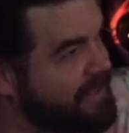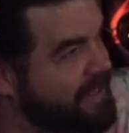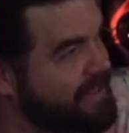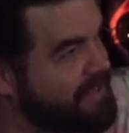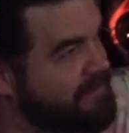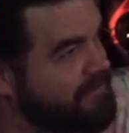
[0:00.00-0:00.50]

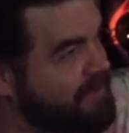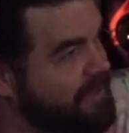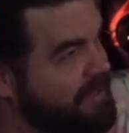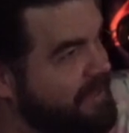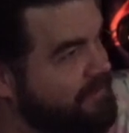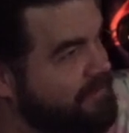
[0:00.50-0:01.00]
Can you
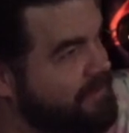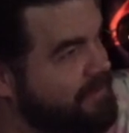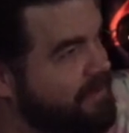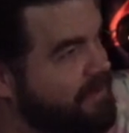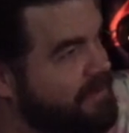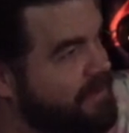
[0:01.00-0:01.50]
paint with
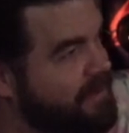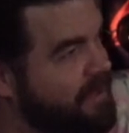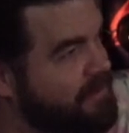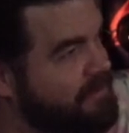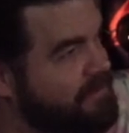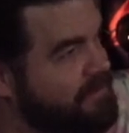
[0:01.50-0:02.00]
all the
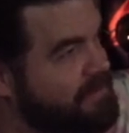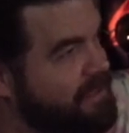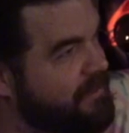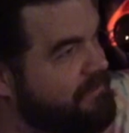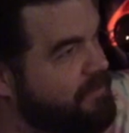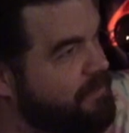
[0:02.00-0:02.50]
colors
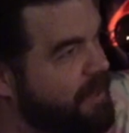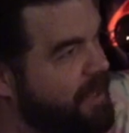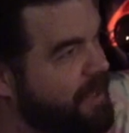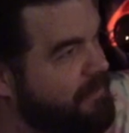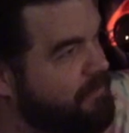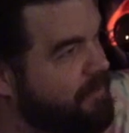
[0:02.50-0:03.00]
of the
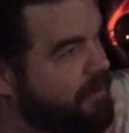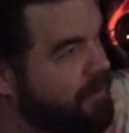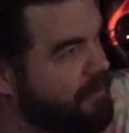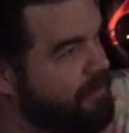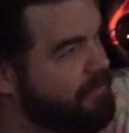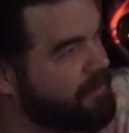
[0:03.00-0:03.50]

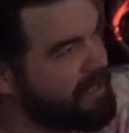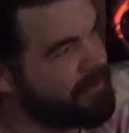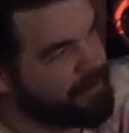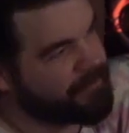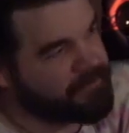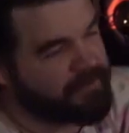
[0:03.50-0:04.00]
rainbow?
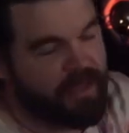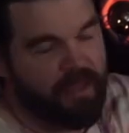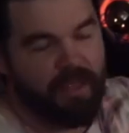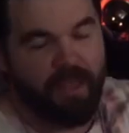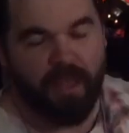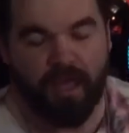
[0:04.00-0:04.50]
Anyway,
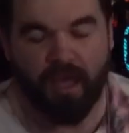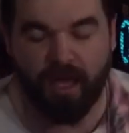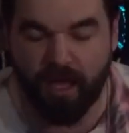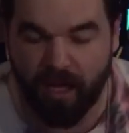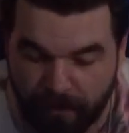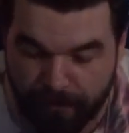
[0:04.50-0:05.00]

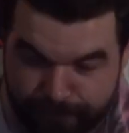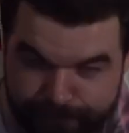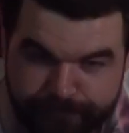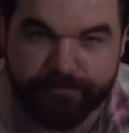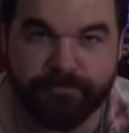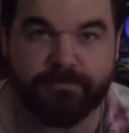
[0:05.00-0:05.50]
um,
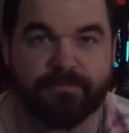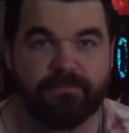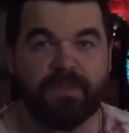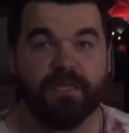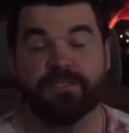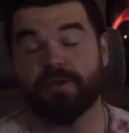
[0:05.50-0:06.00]

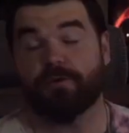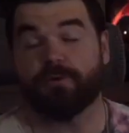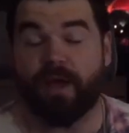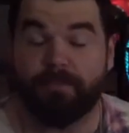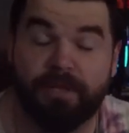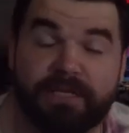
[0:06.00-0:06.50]
so
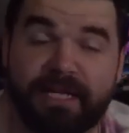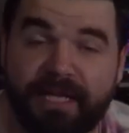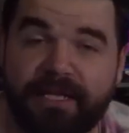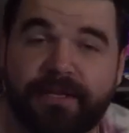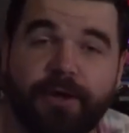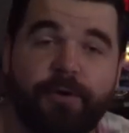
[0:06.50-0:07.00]
I plugged it
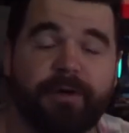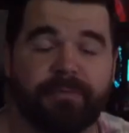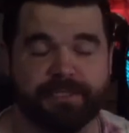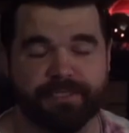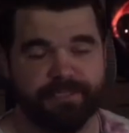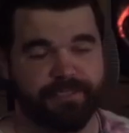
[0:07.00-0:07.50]
in, no
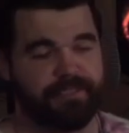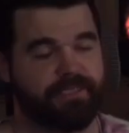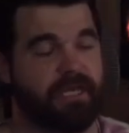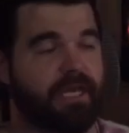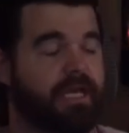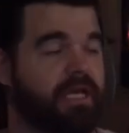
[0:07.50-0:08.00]
image.
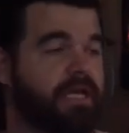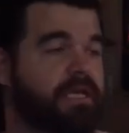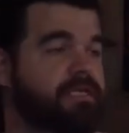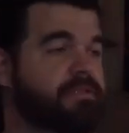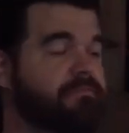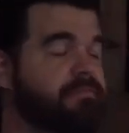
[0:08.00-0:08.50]

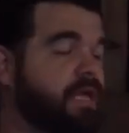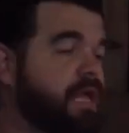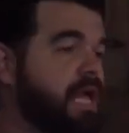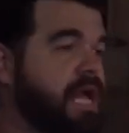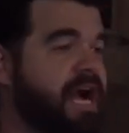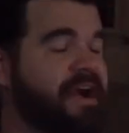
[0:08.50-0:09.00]

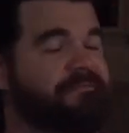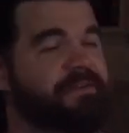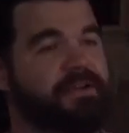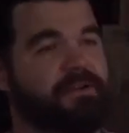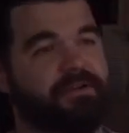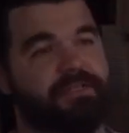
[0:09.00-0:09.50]
I
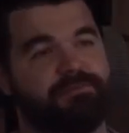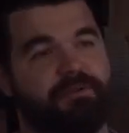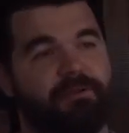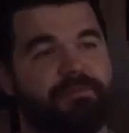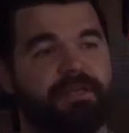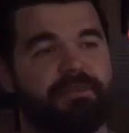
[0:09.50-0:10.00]
figured it's
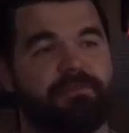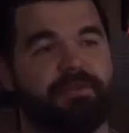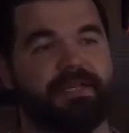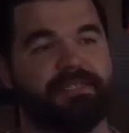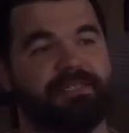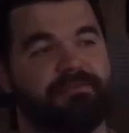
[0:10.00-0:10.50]
probably either
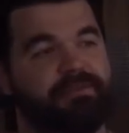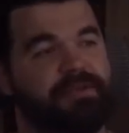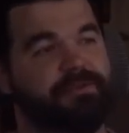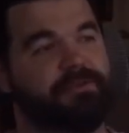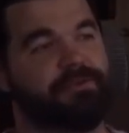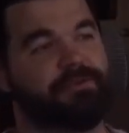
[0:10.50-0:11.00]
bad
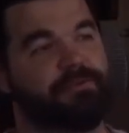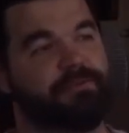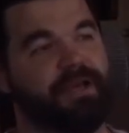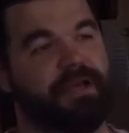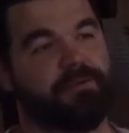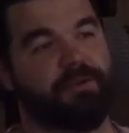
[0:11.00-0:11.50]
CPU,
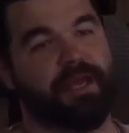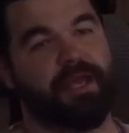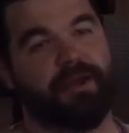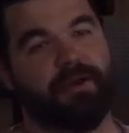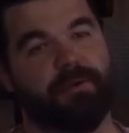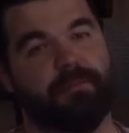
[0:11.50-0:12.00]
bad
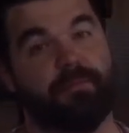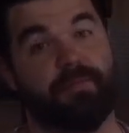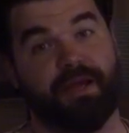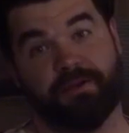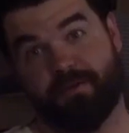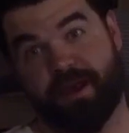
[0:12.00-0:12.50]
RAM,
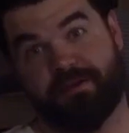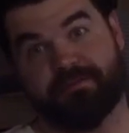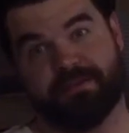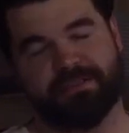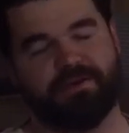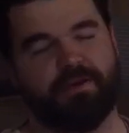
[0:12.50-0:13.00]
bad
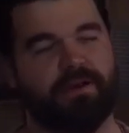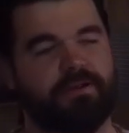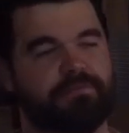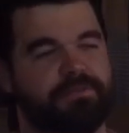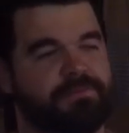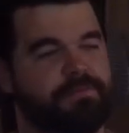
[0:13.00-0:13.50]
graphics
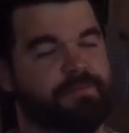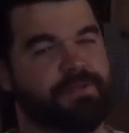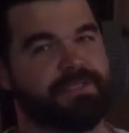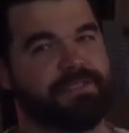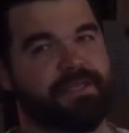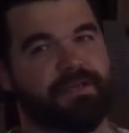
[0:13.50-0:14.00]
card, which would
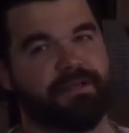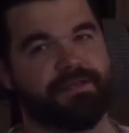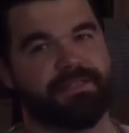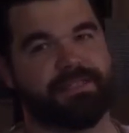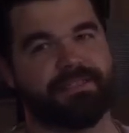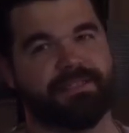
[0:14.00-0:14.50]
really suck because
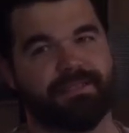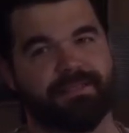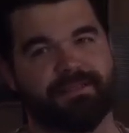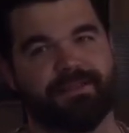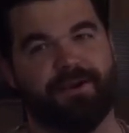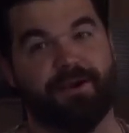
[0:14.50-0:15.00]
that's the
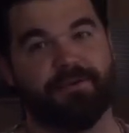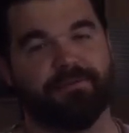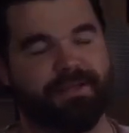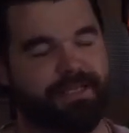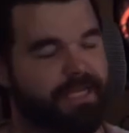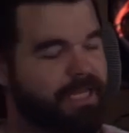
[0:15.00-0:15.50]
heart of
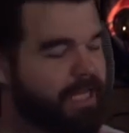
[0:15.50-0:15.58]
it.